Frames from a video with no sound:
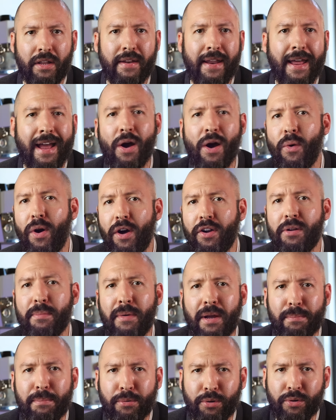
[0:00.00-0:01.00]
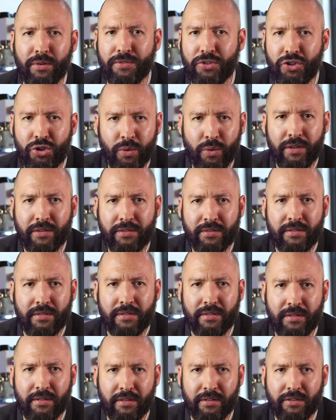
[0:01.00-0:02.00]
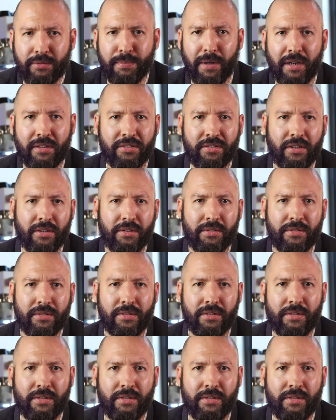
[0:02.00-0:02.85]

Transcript: Now onto my brew of choice, espresso.